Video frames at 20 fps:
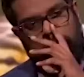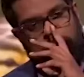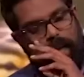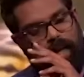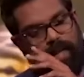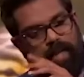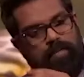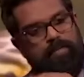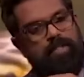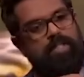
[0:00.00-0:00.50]

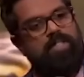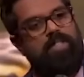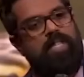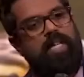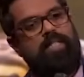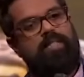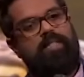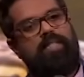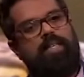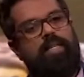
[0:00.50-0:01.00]
I'm going to have to
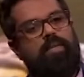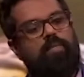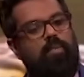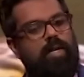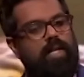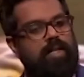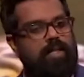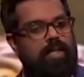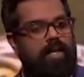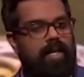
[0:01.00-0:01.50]
say to him
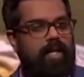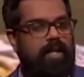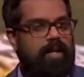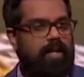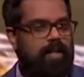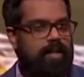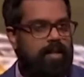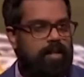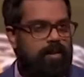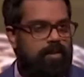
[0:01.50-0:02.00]
one
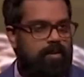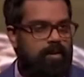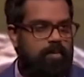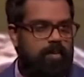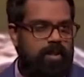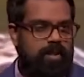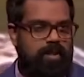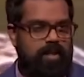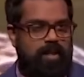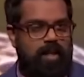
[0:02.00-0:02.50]
day, you're a
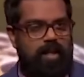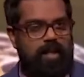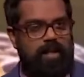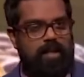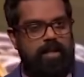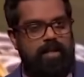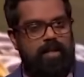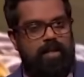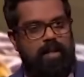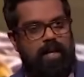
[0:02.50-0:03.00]

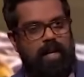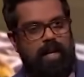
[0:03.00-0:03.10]
mistake.